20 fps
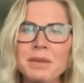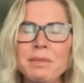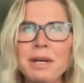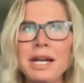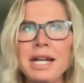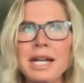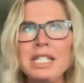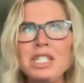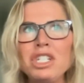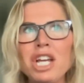
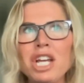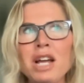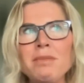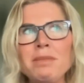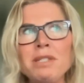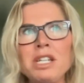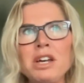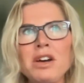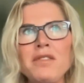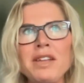But in
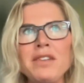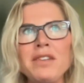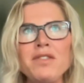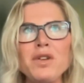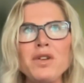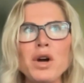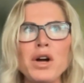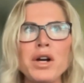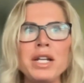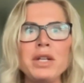terms of if
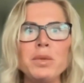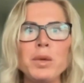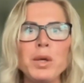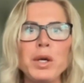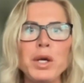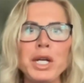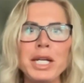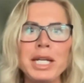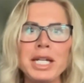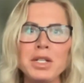you are at
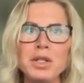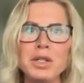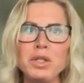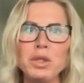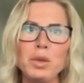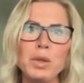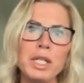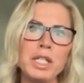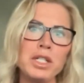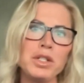work and you're
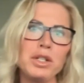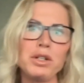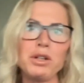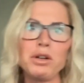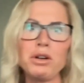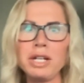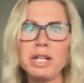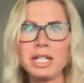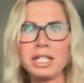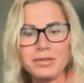talking to a
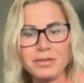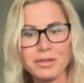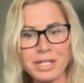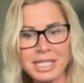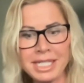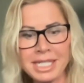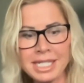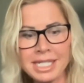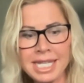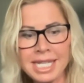colleague, for
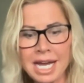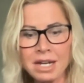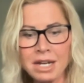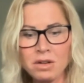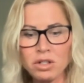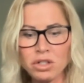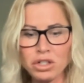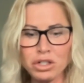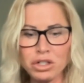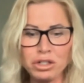instance, how
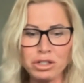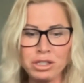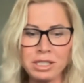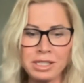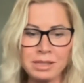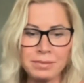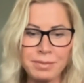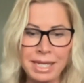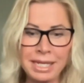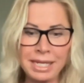long should you
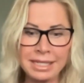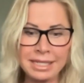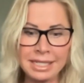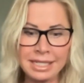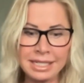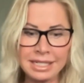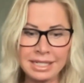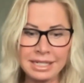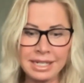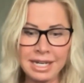
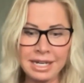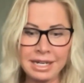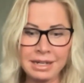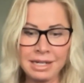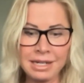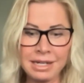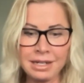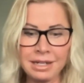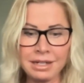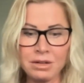spend,
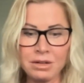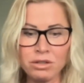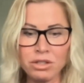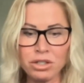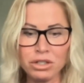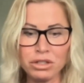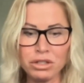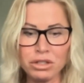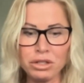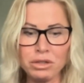how long
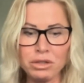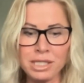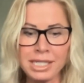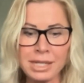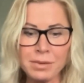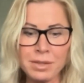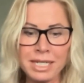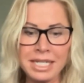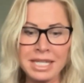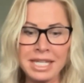should you look
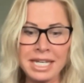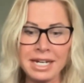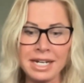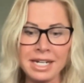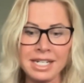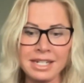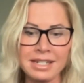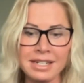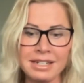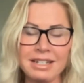someone in the
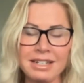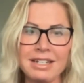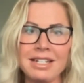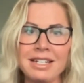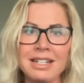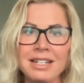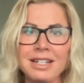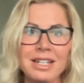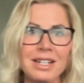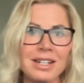eye
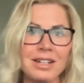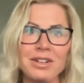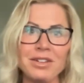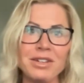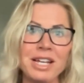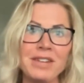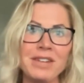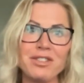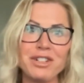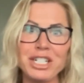
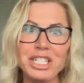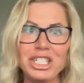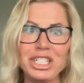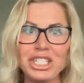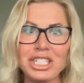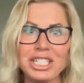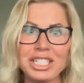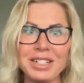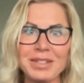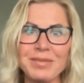on
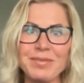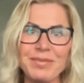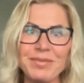average?